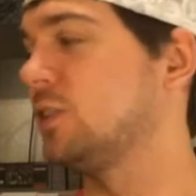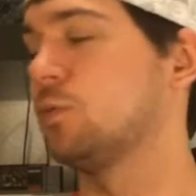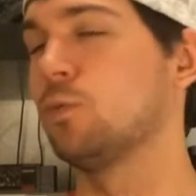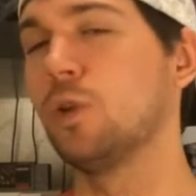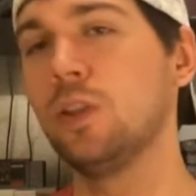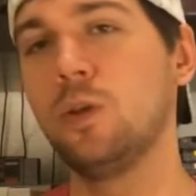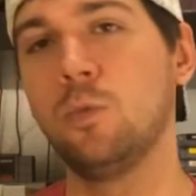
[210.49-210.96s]
It's
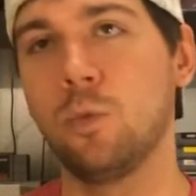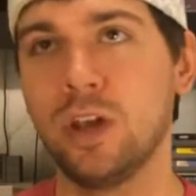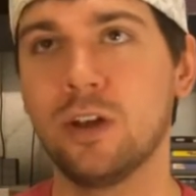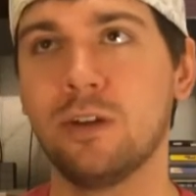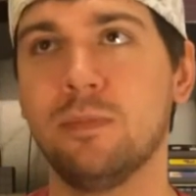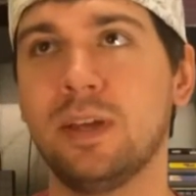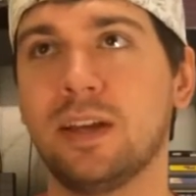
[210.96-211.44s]
really
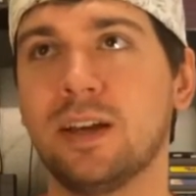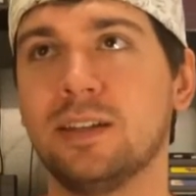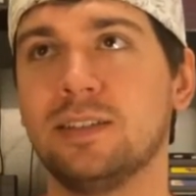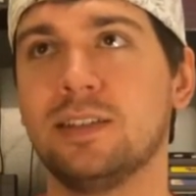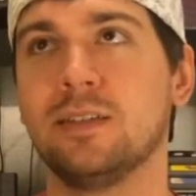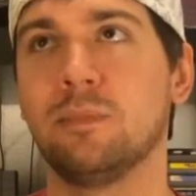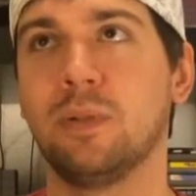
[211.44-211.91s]
weird
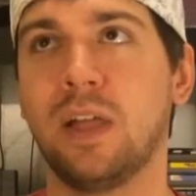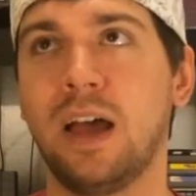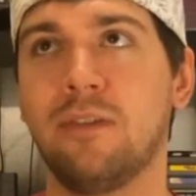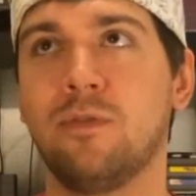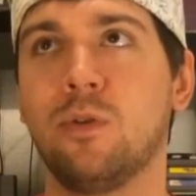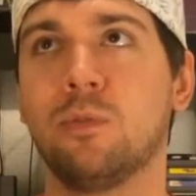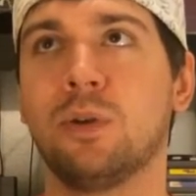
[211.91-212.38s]
because it's a
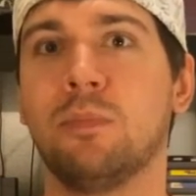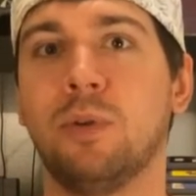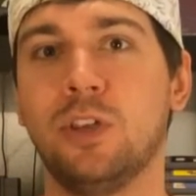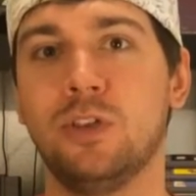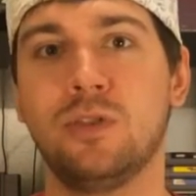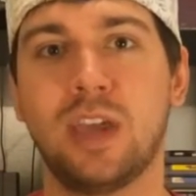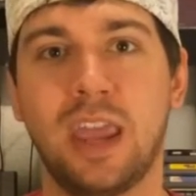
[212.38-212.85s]
platformer,
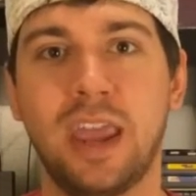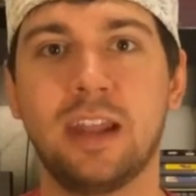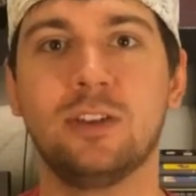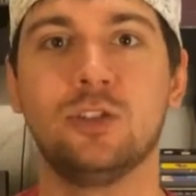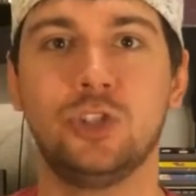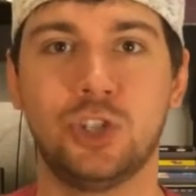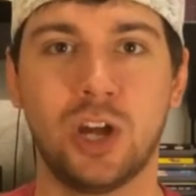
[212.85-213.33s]
but you
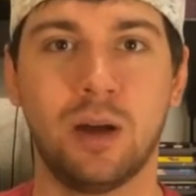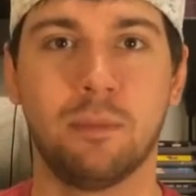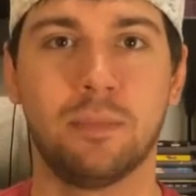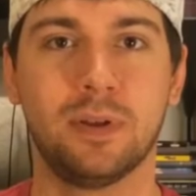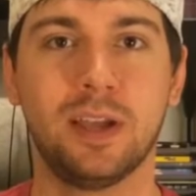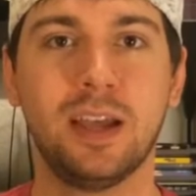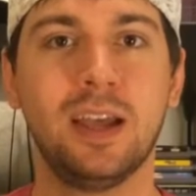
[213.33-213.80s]
can't jump.